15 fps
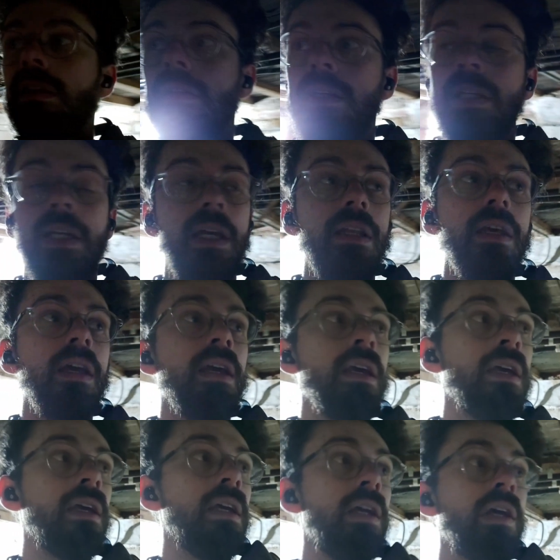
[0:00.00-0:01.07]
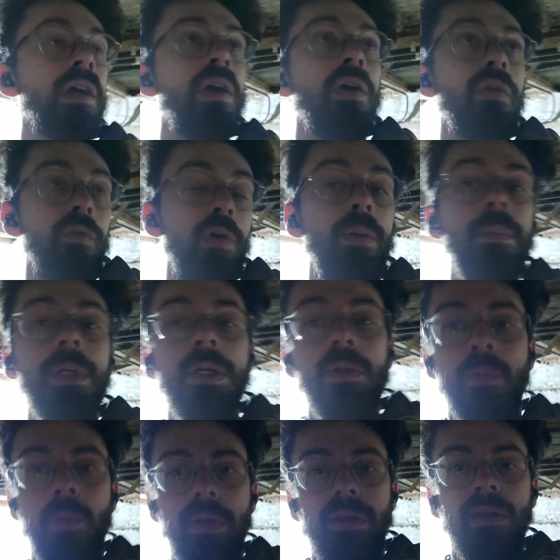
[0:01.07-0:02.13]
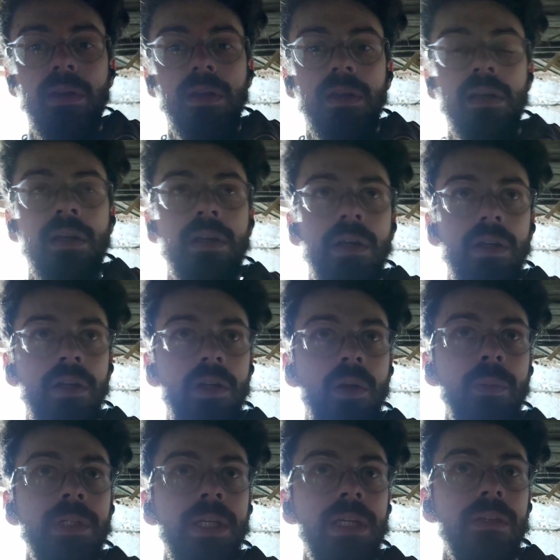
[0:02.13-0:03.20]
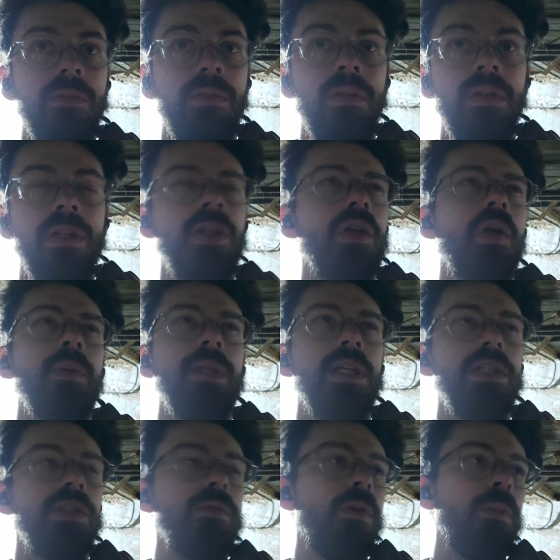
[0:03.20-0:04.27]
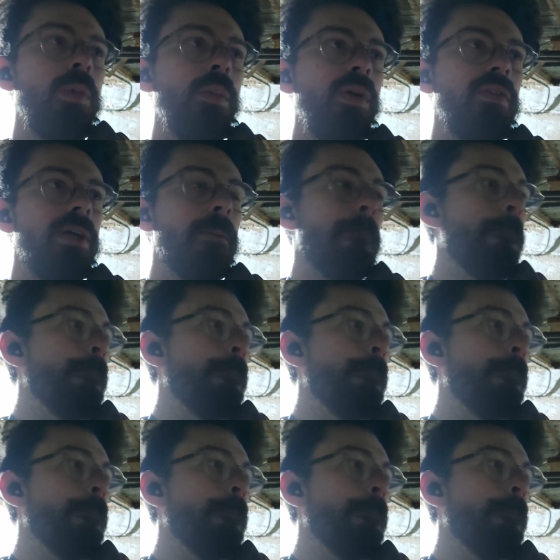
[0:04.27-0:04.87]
unheated room with an accommodation room above it.